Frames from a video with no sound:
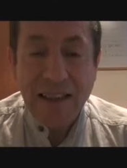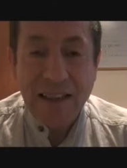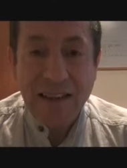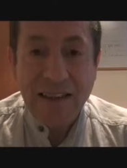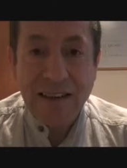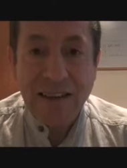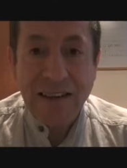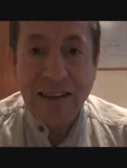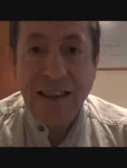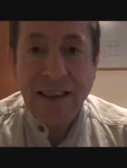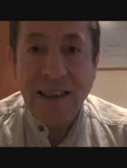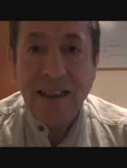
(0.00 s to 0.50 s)
can
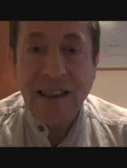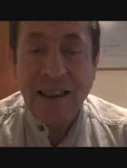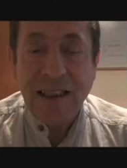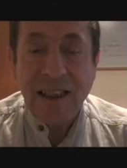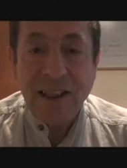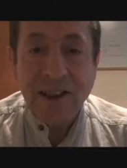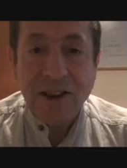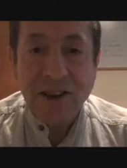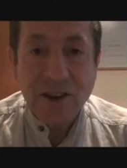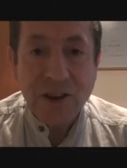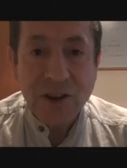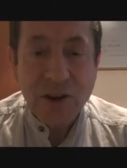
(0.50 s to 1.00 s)

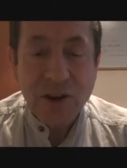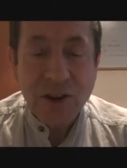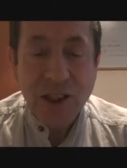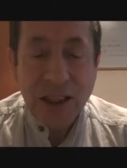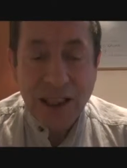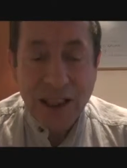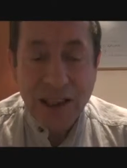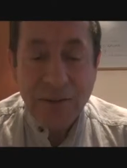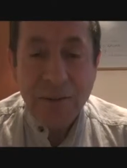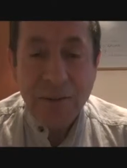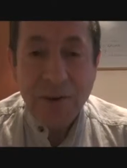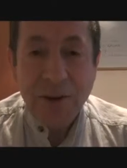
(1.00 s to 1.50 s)
assure
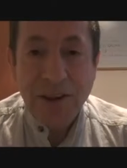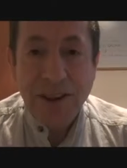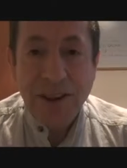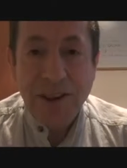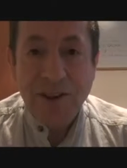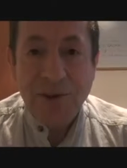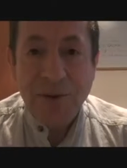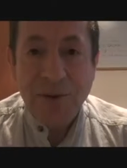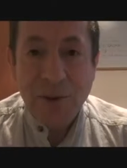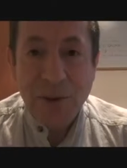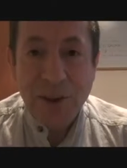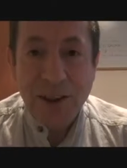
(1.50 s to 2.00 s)
anybody
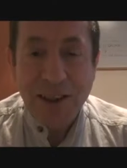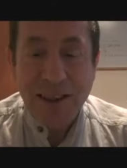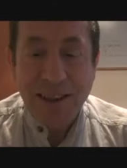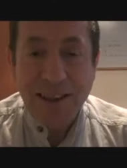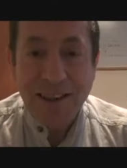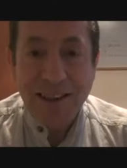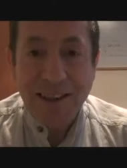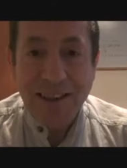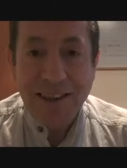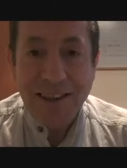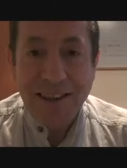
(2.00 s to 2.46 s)
that's worried,